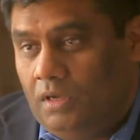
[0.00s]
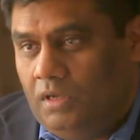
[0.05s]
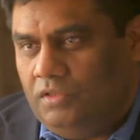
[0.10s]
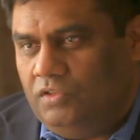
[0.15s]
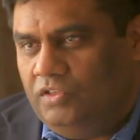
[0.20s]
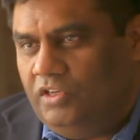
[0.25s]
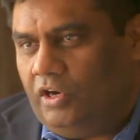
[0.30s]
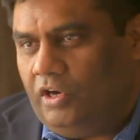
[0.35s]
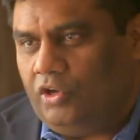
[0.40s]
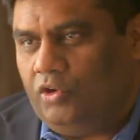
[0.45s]

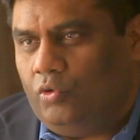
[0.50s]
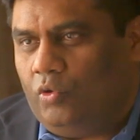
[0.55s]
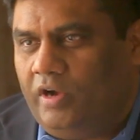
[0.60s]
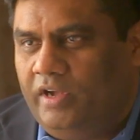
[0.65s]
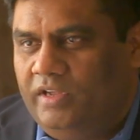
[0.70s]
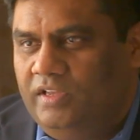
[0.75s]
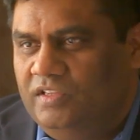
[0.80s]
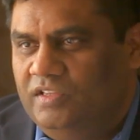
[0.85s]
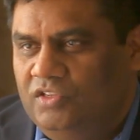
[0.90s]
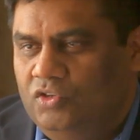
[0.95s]
Zero
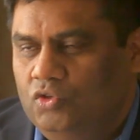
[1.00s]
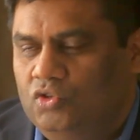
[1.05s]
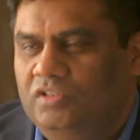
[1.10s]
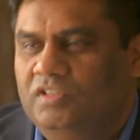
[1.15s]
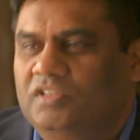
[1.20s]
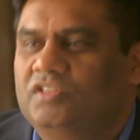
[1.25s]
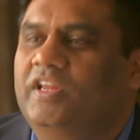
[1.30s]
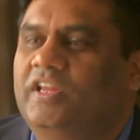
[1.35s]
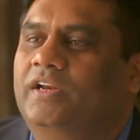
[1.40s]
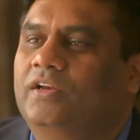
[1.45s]
UI is
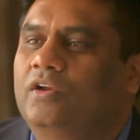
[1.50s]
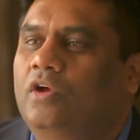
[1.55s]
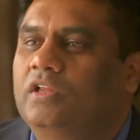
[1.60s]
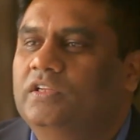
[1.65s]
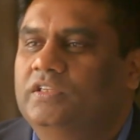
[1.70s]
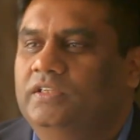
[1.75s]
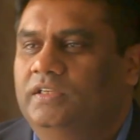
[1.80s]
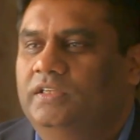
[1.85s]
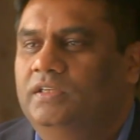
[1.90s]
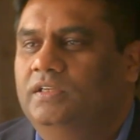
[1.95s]
using this
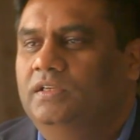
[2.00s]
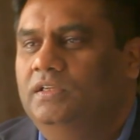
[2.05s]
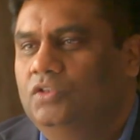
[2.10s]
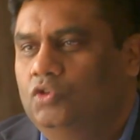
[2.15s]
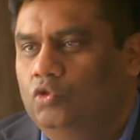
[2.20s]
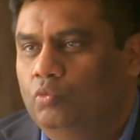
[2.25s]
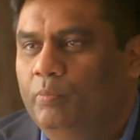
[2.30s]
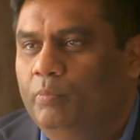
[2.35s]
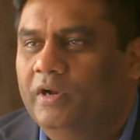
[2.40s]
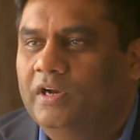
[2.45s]
technology
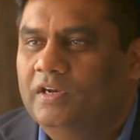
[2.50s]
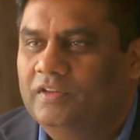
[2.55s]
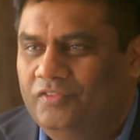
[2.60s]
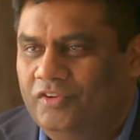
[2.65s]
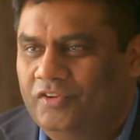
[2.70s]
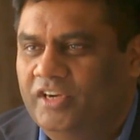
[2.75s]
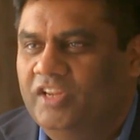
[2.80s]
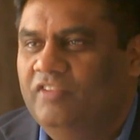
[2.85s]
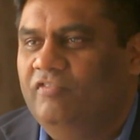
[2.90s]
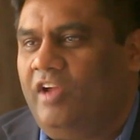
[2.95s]
to build
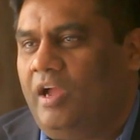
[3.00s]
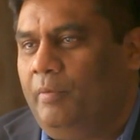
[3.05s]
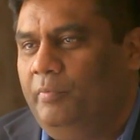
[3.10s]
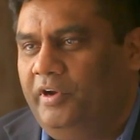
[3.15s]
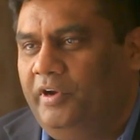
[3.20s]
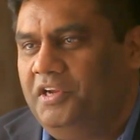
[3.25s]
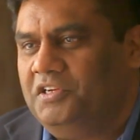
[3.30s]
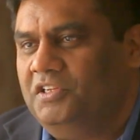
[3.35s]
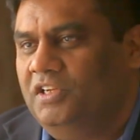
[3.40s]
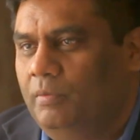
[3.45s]
3D
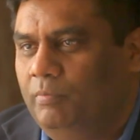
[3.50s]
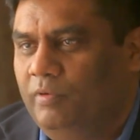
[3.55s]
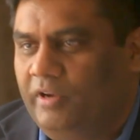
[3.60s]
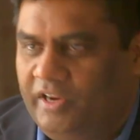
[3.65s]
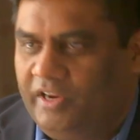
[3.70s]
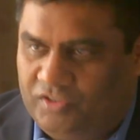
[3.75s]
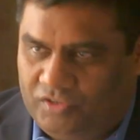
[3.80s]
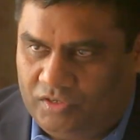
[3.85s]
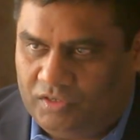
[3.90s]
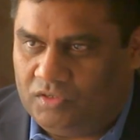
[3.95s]
fabrication
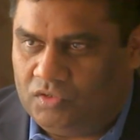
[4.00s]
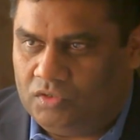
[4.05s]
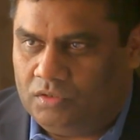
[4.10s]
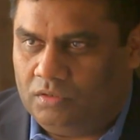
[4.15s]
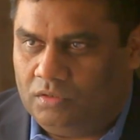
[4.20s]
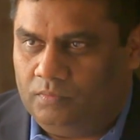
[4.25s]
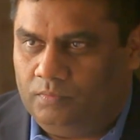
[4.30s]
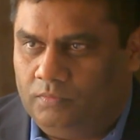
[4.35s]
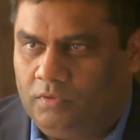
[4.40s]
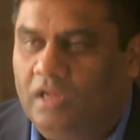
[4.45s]
applications,
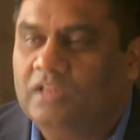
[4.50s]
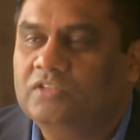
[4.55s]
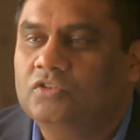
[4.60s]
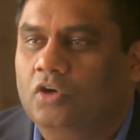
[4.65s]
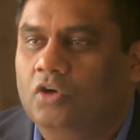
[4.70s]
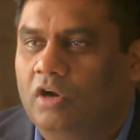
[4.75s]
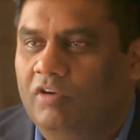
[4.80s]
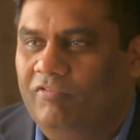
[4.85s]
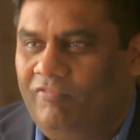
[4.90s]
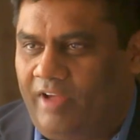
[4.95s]
also
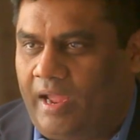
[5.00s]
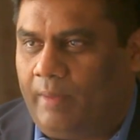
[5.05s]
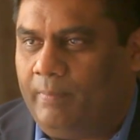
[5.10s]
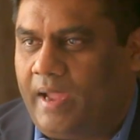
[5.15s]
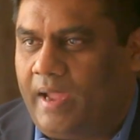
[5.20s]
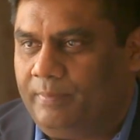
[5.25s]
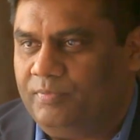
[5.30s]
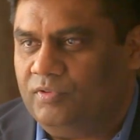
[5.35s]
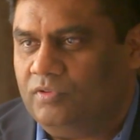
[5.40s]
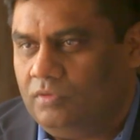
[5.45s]
called fab
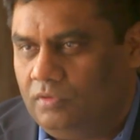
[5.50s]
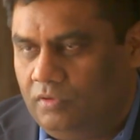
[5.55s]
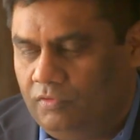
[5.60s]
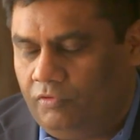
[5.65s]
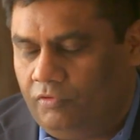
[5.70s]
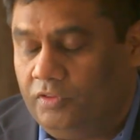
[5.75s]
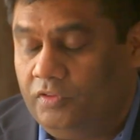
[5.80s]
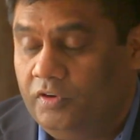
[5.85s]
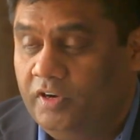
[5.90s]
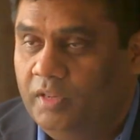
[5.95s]
apps
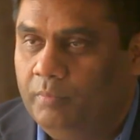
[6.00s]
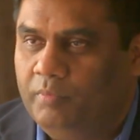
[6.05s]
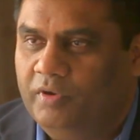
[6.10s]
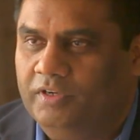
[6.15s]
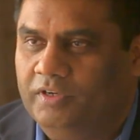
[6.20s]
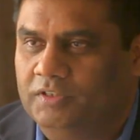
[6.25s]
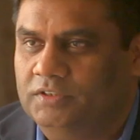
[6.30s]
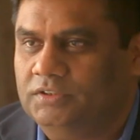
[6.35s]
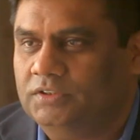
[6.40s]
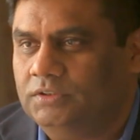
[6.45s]
for 3D
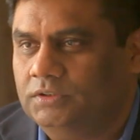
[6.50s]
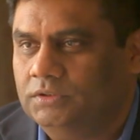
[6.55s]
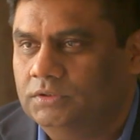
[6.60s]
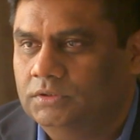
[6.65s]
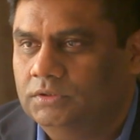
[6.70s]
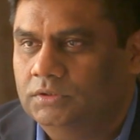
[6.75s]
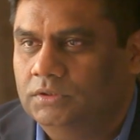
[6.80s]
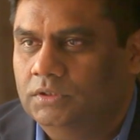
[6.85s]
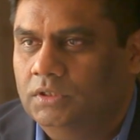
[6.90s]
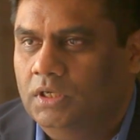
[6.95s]
printers.
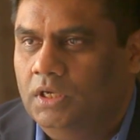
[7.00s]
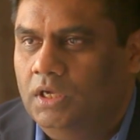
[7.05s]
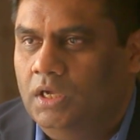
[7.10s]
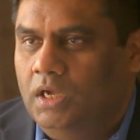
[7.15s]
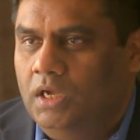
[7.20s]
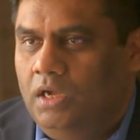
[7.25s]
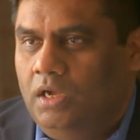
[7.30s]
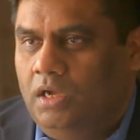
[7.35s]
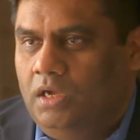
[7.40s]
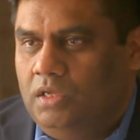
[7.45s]

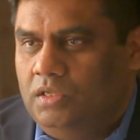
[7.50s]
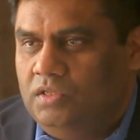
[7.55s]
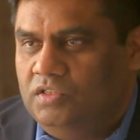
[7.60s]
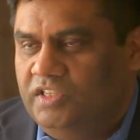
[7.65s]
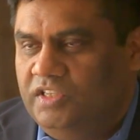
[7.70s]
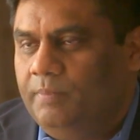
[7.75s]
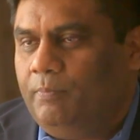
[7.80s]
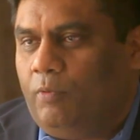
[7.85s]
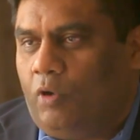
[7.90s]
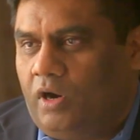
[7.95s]

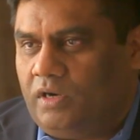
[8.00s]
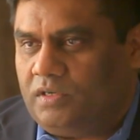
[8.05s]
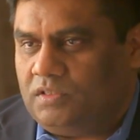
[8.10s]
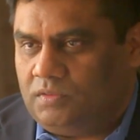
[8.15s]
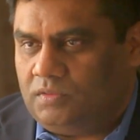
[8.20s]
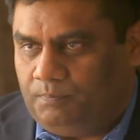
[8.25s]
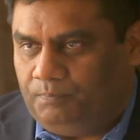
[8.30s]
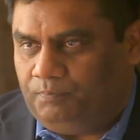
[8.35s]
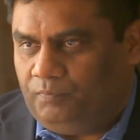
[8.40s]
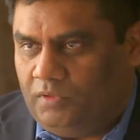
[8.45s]

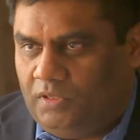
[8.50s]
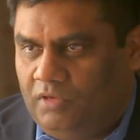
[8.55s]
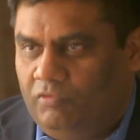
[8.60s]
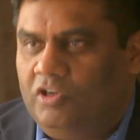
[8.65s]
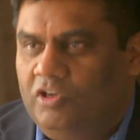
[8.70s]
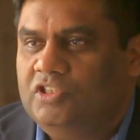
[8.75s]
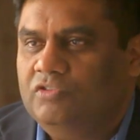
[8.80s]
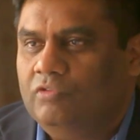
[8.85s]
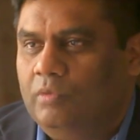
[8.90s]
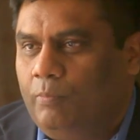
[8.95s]
ZPots, a
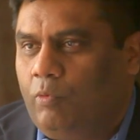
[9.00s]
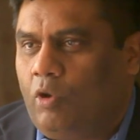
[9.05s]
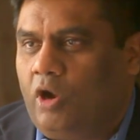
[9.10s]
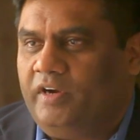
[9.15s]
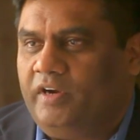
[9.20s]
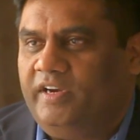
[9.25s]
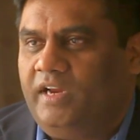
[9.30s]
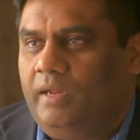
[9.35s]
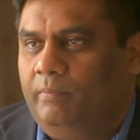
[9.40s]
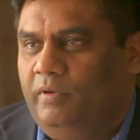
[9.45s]
virtual
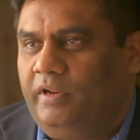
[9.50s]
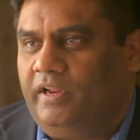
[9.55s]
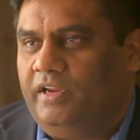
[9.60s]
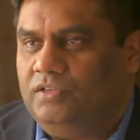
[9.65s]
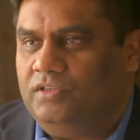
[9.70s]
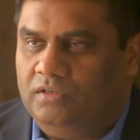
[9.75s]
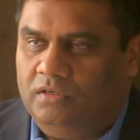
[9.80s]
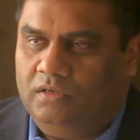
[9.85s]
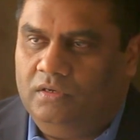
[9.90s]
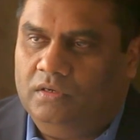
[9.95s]
pottery
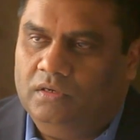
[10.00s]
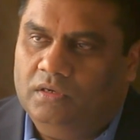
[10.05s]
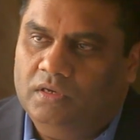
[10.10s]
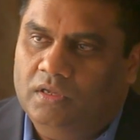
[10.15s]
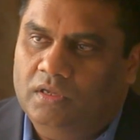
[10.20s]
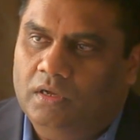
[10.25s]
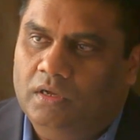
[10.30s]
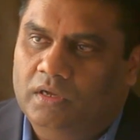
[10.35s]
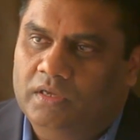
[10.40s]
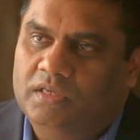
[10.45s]
application
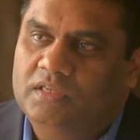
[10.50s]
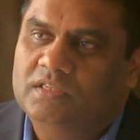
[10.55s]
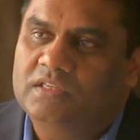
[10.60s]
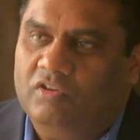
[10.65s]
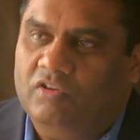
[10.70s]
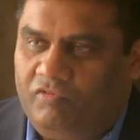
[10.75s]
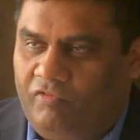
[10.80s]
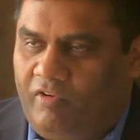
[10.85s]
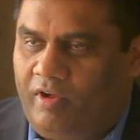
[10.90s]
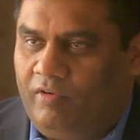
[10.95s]
is
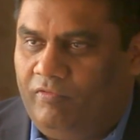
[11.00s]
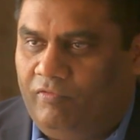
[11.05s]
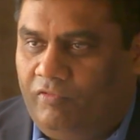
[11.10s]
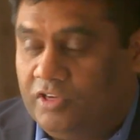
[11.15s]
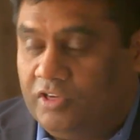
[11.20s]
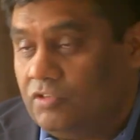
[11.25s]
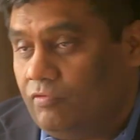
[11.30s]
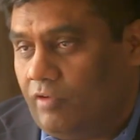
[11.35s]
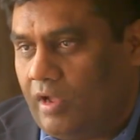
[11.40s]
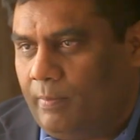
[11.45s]
our
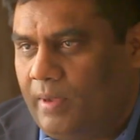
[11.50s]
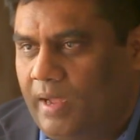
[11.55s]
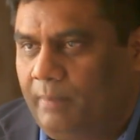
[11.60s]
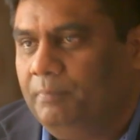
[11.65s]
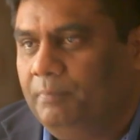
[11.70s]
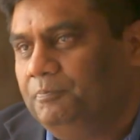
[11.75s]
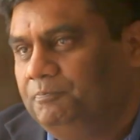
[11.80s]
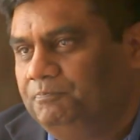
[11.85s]
first web app.